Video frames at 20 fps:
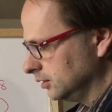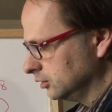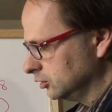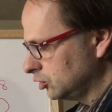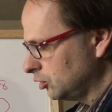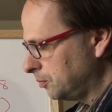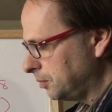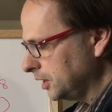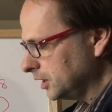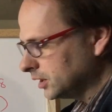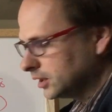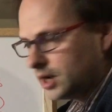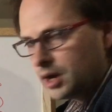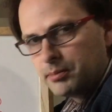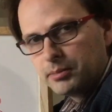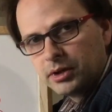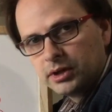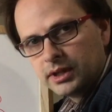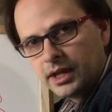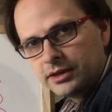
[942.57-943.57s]
So pick a
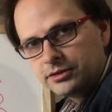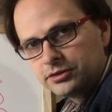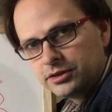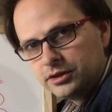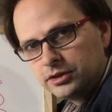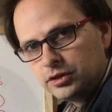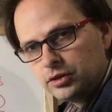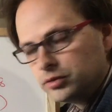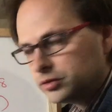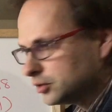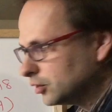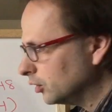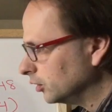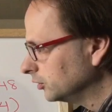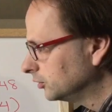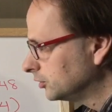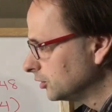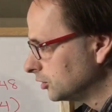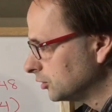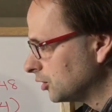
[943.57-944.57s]
number less than
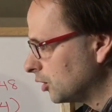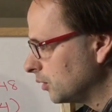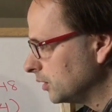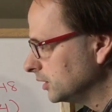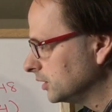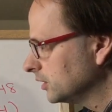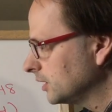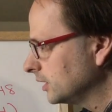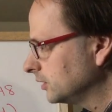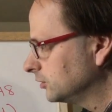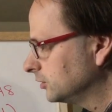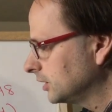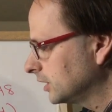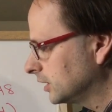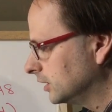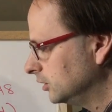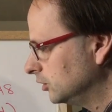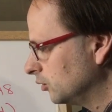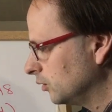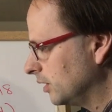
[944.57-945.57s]
2/3 to throw into that
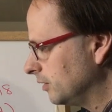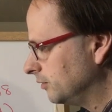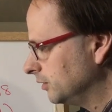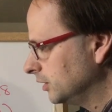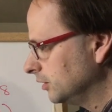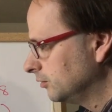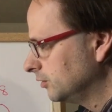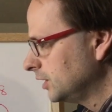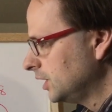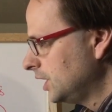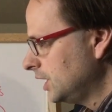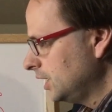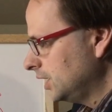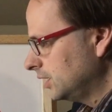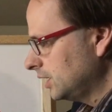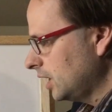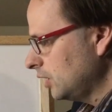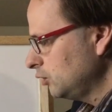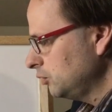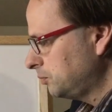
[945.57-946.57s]
second derivative.
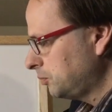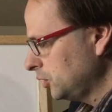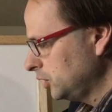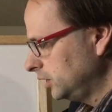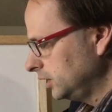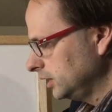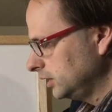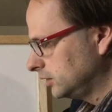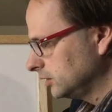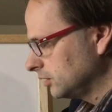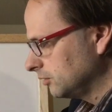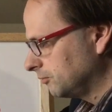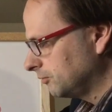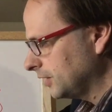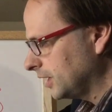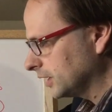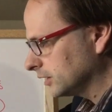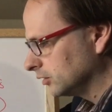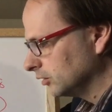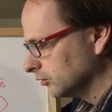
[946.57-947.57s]
And I would put it into the
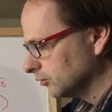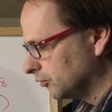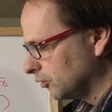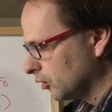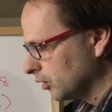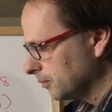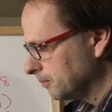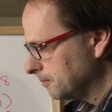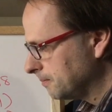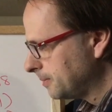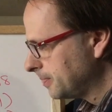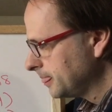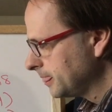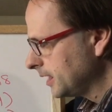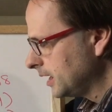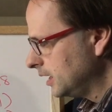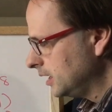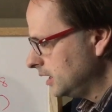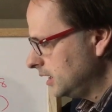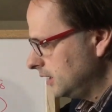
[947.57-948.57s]
factored form.
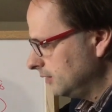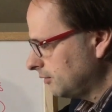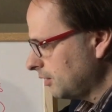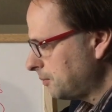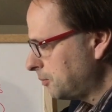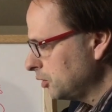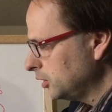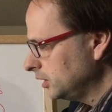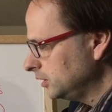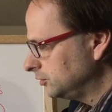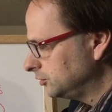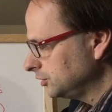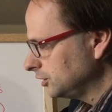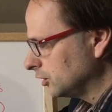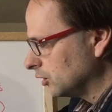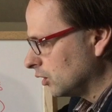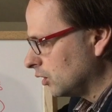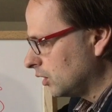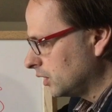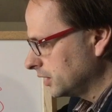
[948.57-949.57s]
If I put in
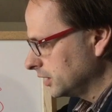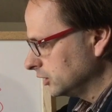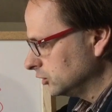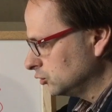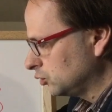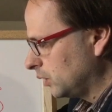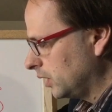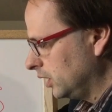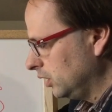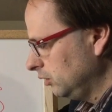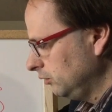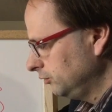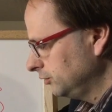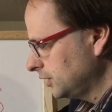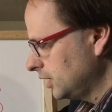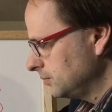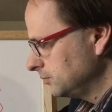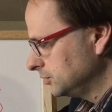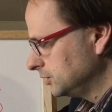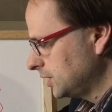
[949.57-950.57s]
0, I'll get 12
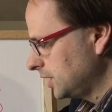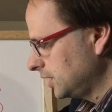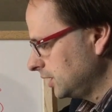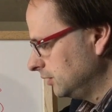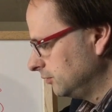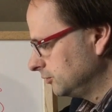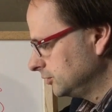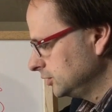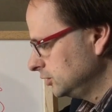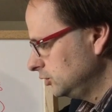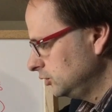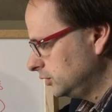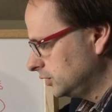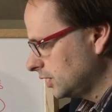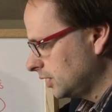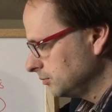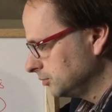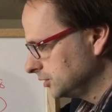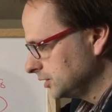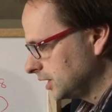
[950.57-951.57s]
times -2
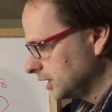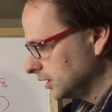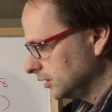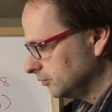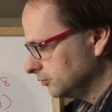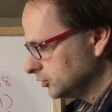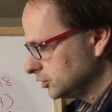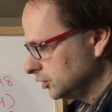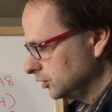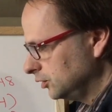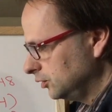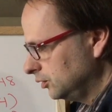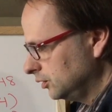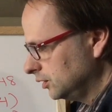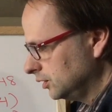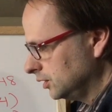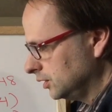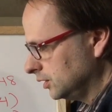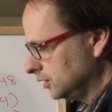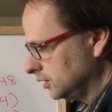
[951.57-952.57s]
times
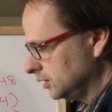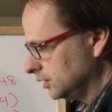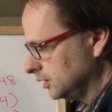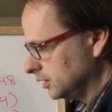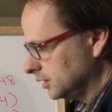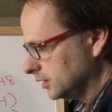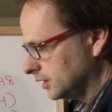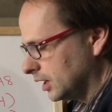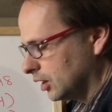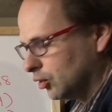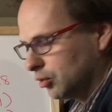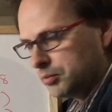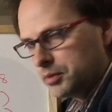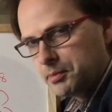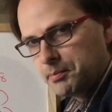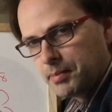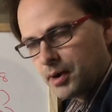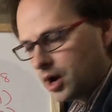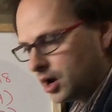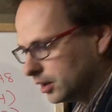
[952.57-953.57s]
-2. That will
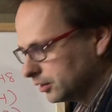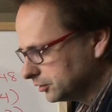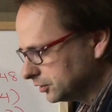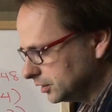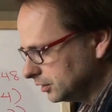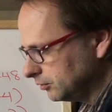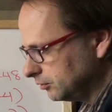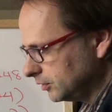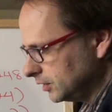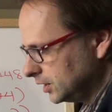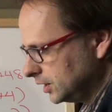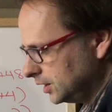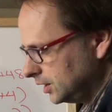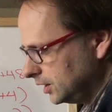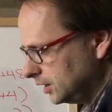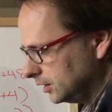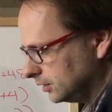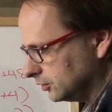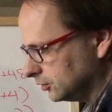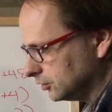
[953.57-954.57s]
be positive.
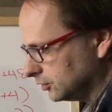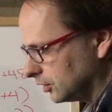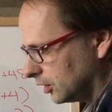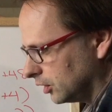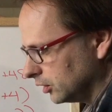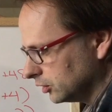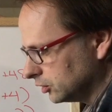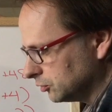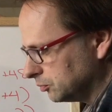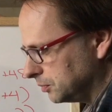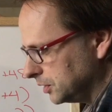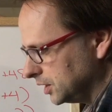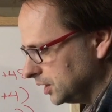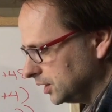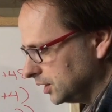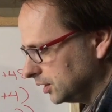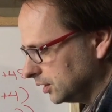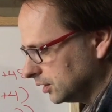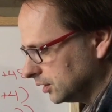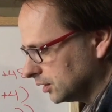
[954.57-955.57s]
It starts
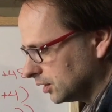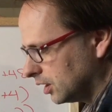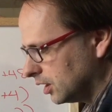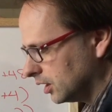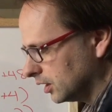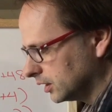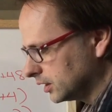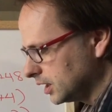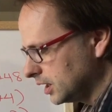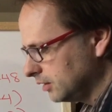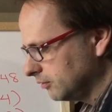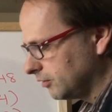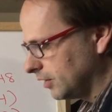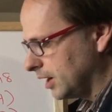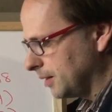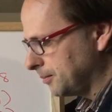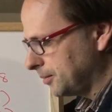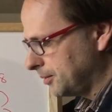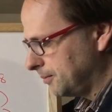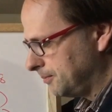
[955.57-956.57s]
being concave
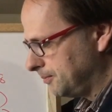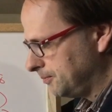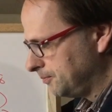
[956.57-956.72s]
up.